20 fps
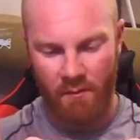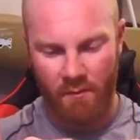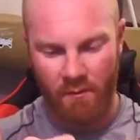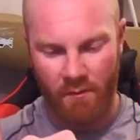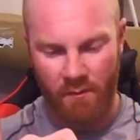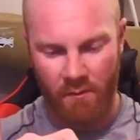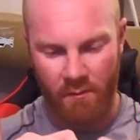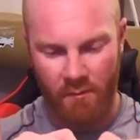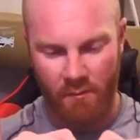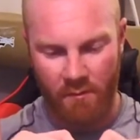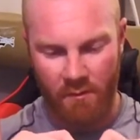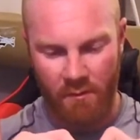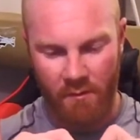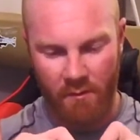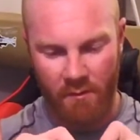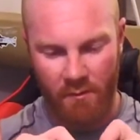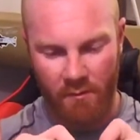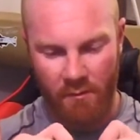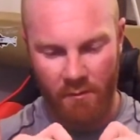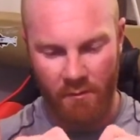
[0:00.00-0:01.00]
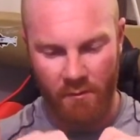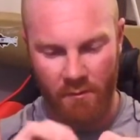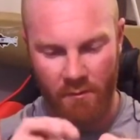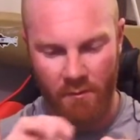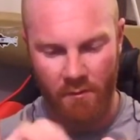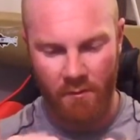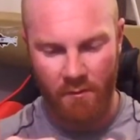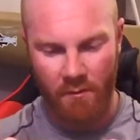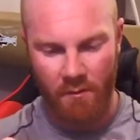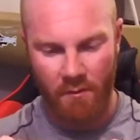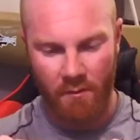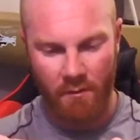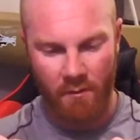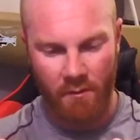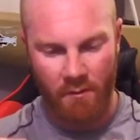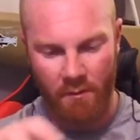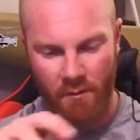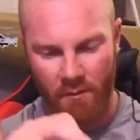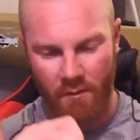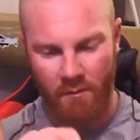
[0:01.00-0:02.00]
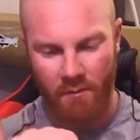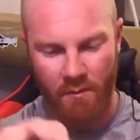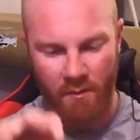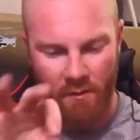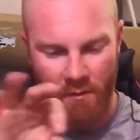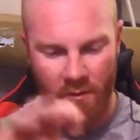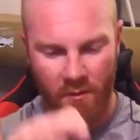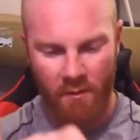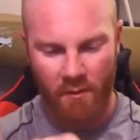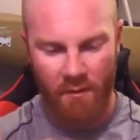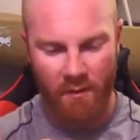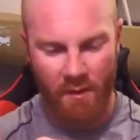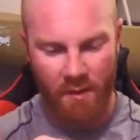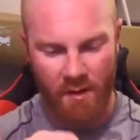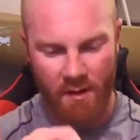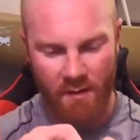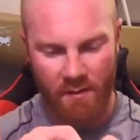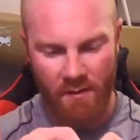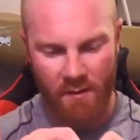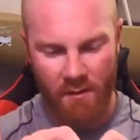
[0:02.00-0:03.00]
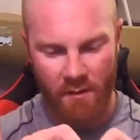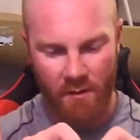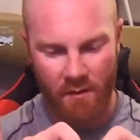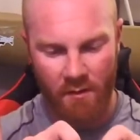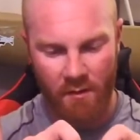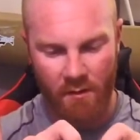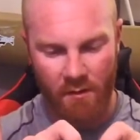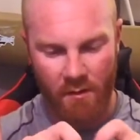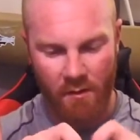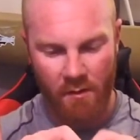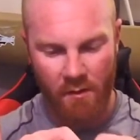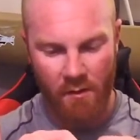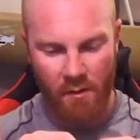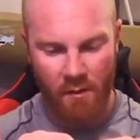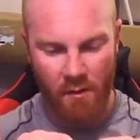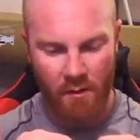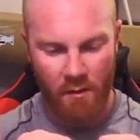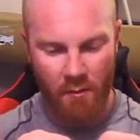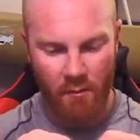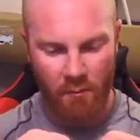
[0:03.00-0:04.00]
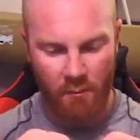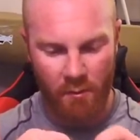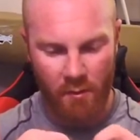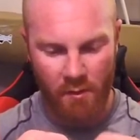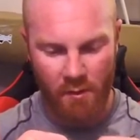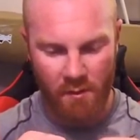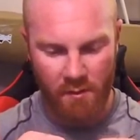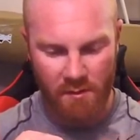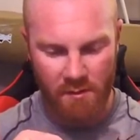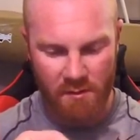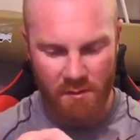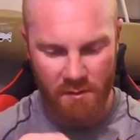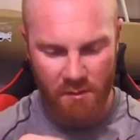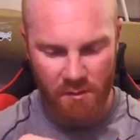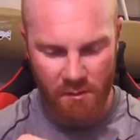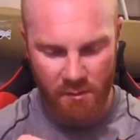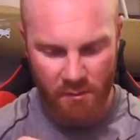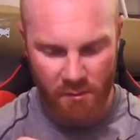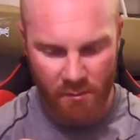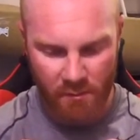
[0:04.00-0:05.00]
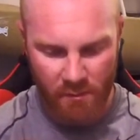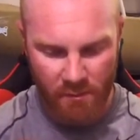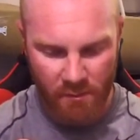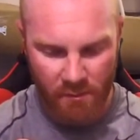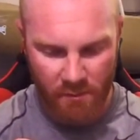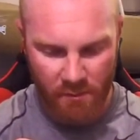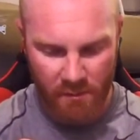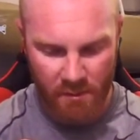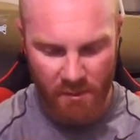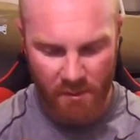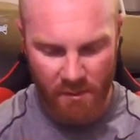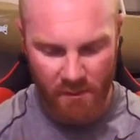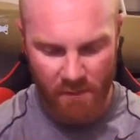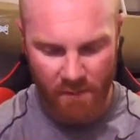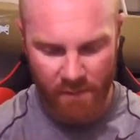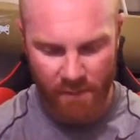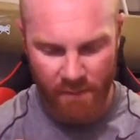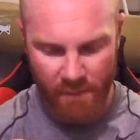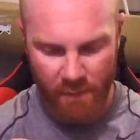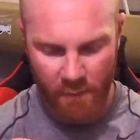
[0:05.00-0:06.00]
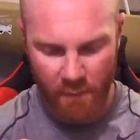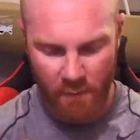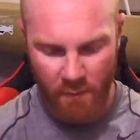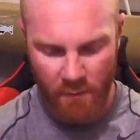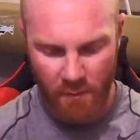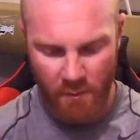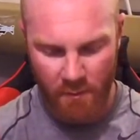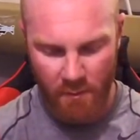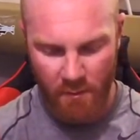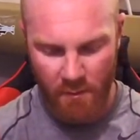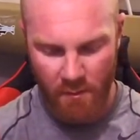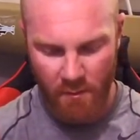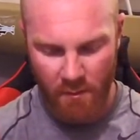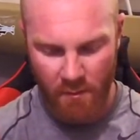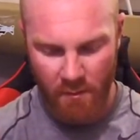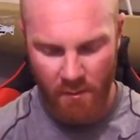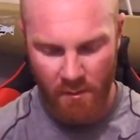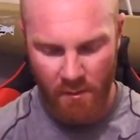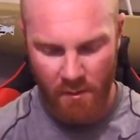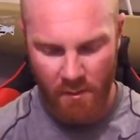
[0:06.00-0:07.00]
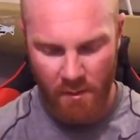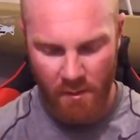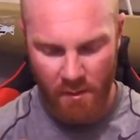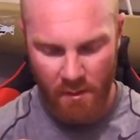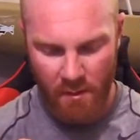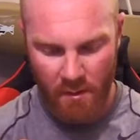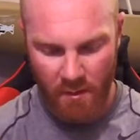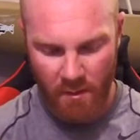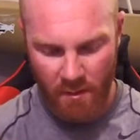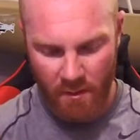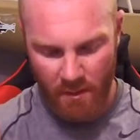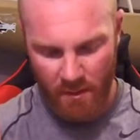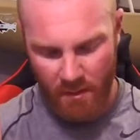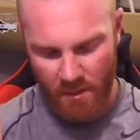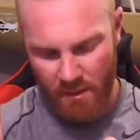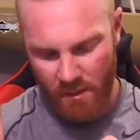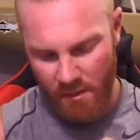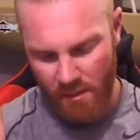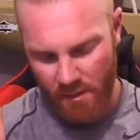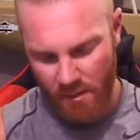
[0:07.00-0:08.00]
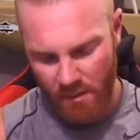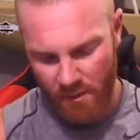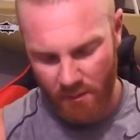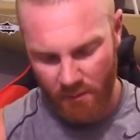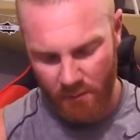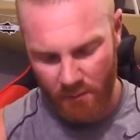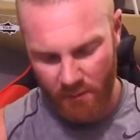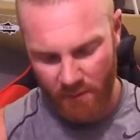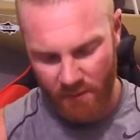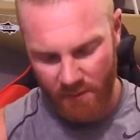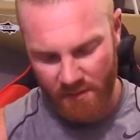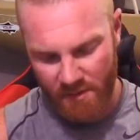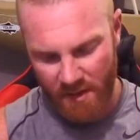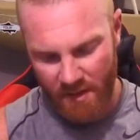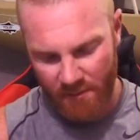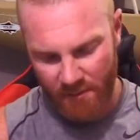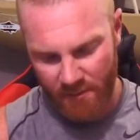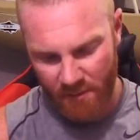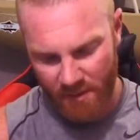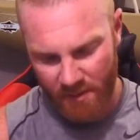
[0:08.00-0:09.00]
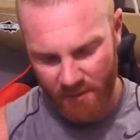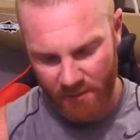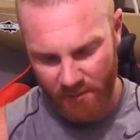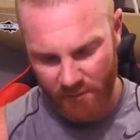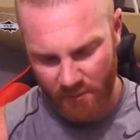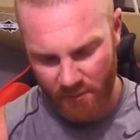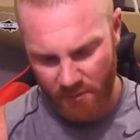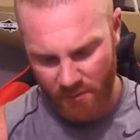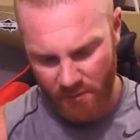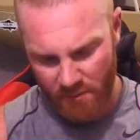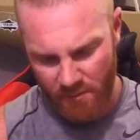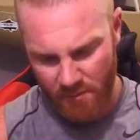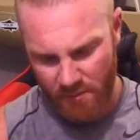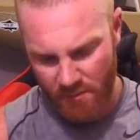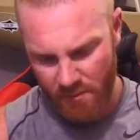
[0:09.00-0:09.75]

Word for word: So we'll do a bit longer line there. One, two, three, four, and run the top line through.